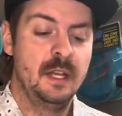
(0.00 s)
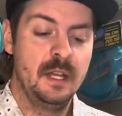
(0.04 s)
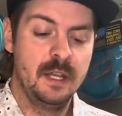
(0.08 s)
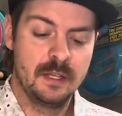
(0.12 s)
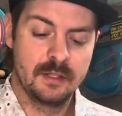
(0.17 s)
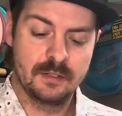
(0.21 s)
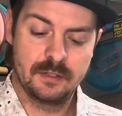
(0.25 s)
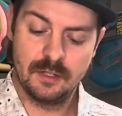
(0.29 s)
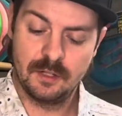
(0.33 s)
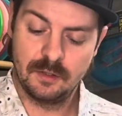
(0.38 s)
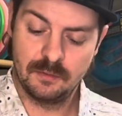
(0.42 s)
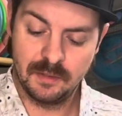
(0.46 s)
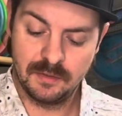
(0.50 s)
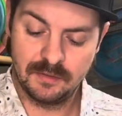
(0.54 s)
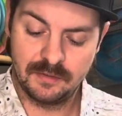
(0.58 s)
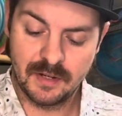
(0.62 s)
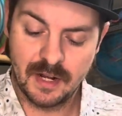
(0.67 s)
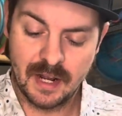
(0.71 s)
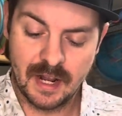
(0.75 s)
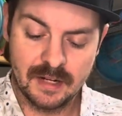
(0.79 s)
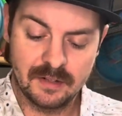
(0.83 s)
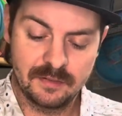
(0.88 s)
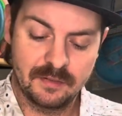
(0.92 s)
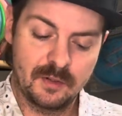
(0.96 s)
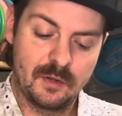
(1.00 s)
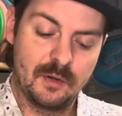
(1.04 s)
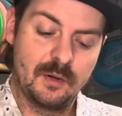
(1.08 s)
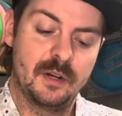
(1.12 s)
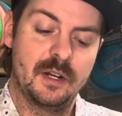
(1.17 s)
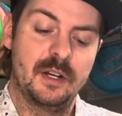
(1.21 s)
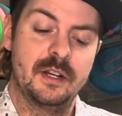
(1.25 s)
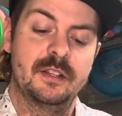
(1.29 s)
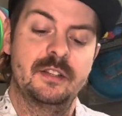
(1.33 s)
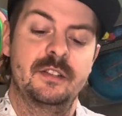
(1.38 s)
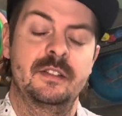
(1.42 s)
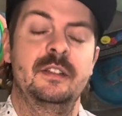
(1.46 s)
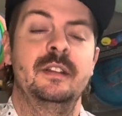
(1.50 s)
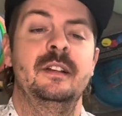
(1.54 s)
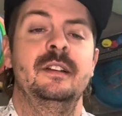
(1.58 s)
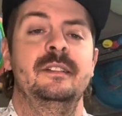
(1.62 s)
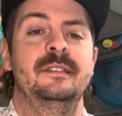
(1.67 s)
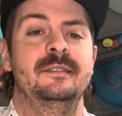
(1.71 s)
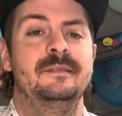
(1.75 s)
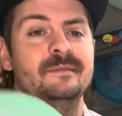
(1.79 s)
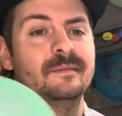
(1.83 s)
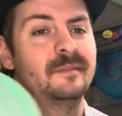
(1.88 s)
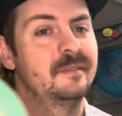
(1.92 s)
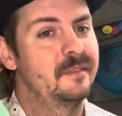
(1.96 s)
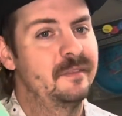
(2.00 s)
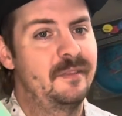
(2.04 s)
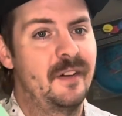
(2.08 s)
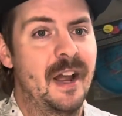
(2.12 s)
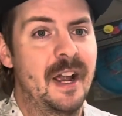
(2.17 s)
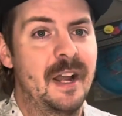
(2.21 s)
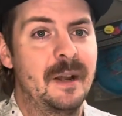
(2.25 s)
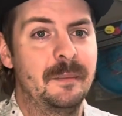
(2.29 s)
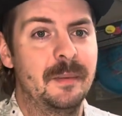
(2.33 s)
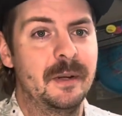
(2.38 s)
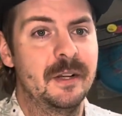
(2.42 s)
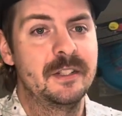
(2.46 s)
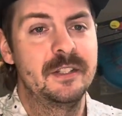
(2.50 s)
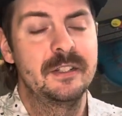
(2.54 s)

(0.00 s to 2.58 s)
So we've got, of course, Firebirds.